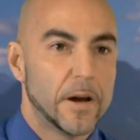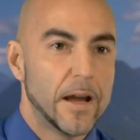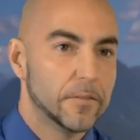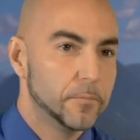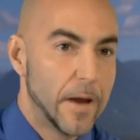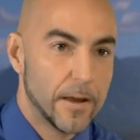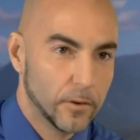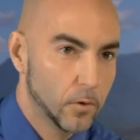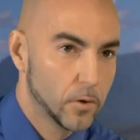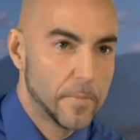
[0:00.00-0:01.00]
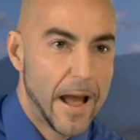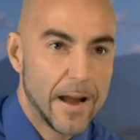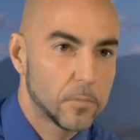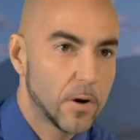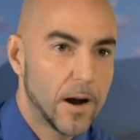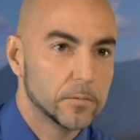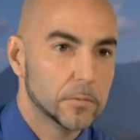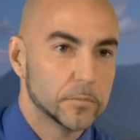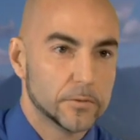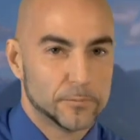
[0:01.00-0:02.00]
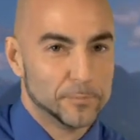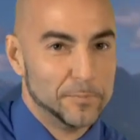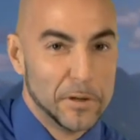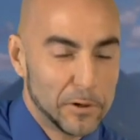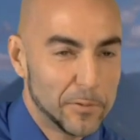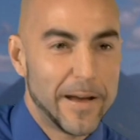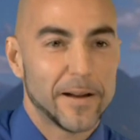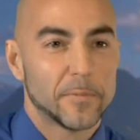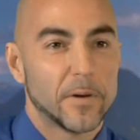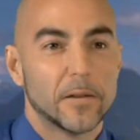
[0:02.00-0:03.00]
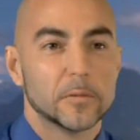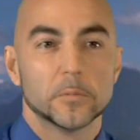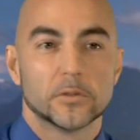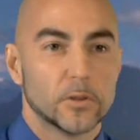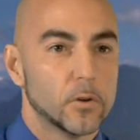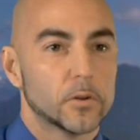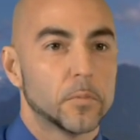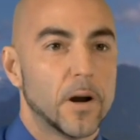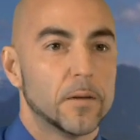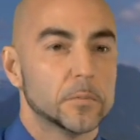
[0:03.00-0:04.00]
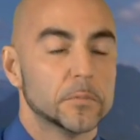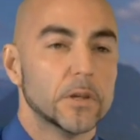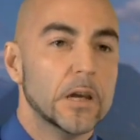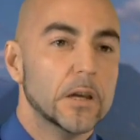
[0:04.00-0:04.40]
I have back, lower back problems, middle back problems, shoulder problems.